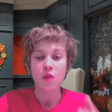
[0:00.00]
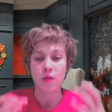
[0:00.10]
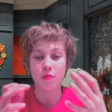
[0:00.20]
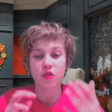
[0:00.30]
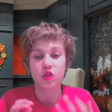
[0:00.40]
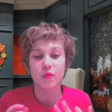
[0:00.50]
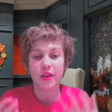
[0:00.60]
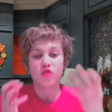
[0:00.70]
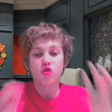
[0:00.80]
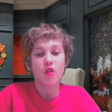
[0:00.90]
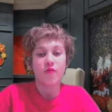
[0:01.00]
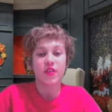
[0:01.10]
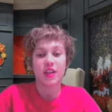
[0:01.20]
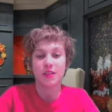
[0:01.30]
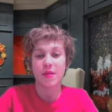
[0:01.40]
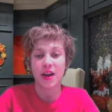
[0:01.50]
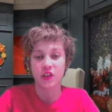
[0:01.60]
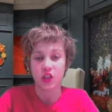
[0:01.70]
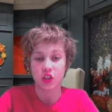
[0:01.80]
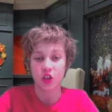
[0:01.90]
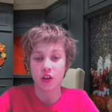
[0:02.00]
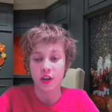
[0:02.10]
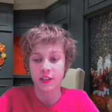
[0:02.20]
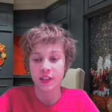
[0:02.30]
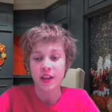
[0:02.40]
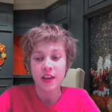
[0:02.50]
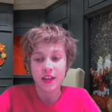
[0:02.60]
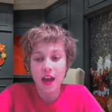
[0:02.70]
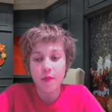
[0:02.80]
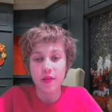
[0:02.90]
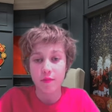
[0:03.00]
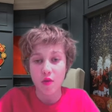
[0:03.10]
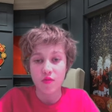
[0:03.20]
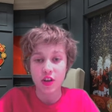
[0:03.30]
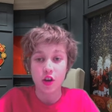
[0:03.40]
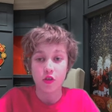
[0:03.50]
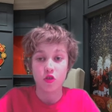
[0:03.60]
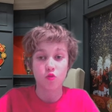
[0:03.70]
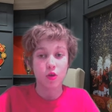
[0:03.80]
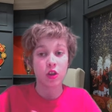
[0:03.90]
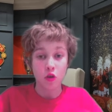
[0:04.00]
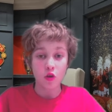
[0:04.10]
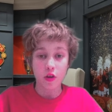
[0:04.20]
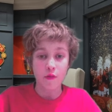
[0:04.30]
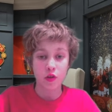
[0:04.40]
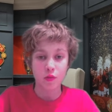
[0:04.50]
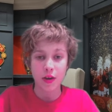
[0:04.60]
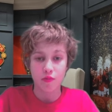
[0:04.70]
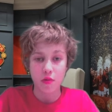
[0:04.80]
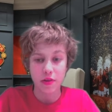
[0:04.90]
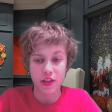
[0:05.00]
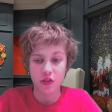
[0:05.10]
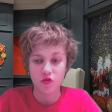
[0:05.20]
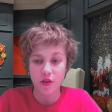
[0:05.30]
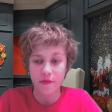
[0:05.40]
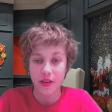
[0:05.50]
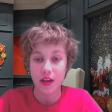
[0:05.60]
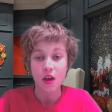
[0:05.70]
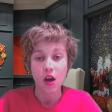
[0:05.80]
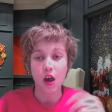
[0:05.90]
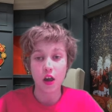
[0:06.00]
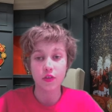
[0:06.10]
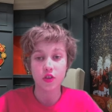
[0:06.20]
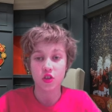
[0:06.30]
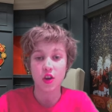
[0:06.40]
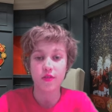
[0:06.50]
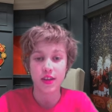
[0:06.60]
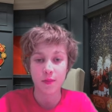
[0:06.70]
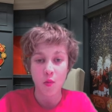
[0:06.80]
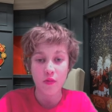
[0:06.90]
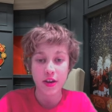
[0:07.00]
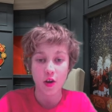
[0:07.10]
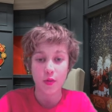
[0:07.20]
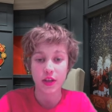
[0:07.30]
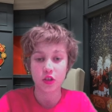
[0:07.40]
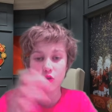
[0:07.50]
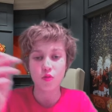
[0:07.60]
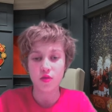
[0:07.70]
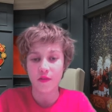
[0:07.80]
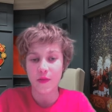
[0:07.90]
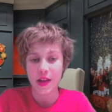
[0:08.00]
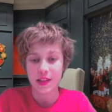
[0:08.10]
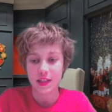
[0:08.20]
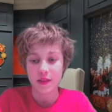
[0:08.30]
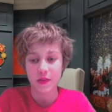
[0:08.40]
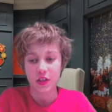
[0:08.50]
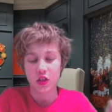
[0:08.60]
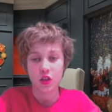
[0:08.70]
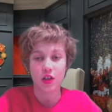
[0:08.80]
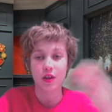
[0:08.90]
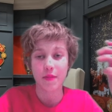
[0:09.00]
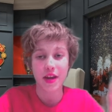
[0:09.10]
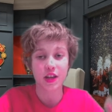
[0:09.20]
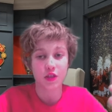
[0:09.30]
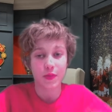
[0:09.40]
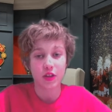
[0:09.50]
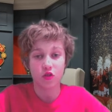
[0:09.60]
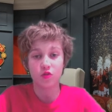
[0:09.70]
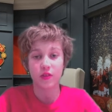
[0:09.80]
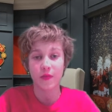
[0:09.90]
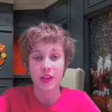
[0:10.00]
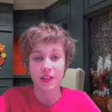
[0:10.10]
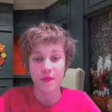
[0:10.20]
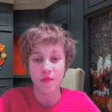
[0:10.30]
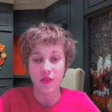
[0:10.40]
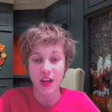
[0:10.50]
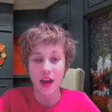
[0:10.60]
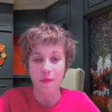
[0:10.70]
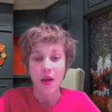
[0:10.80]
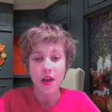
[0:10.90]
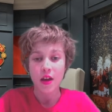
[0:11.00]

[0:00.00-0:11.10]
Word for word: We want to win trophies at Manchester United. Get rid of Mourinho because we're not going to win a Premier League trophy under Jose Mourinho. He's too defensive. He's just going to make us be too defensive every game.